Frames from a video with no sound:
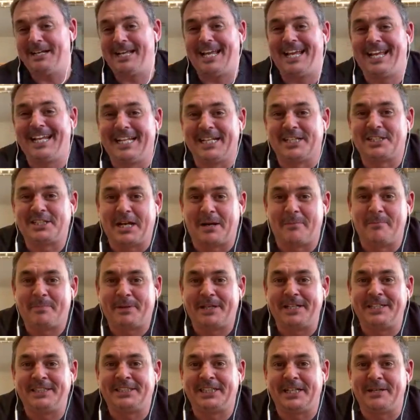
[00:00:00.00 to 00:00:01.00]
In the
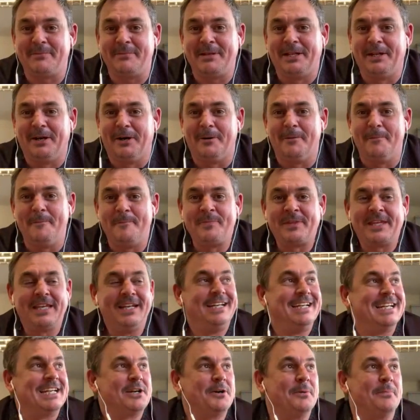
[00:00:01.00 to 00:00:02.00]
Championship,
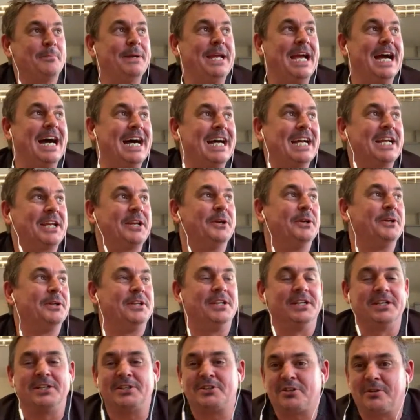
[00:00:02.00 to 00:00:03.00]
could be argued
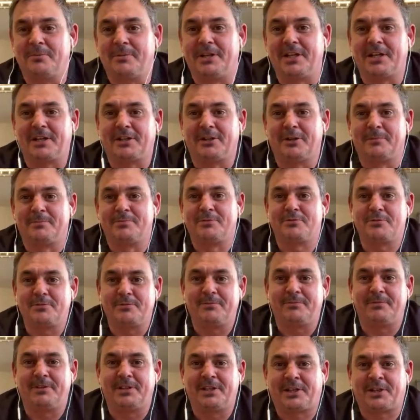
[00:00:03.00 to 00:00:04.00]
that some of the clubs
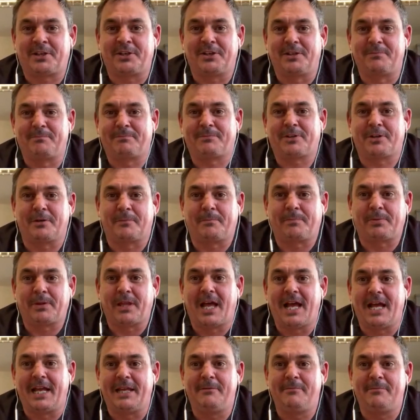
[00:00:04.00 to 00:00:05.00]
could
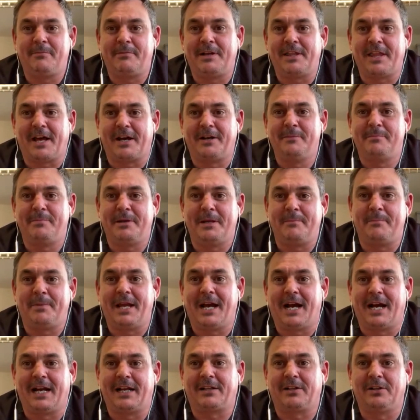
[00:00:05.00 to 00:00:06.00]
play without being
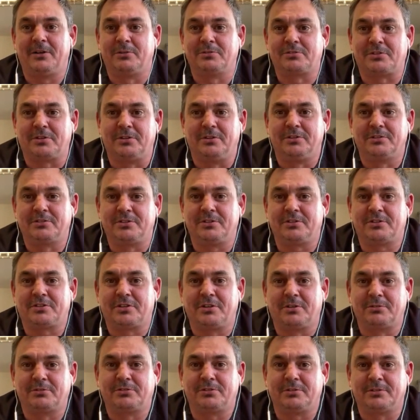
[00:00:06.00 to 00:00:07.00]
behind closed doors and
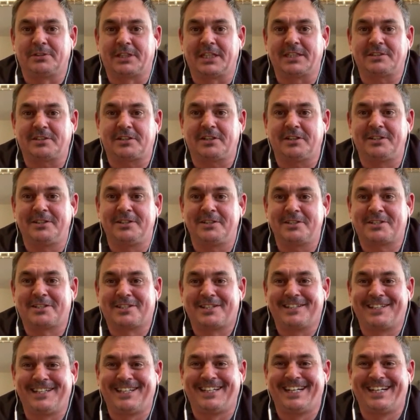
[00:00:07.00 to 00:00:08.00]
social distance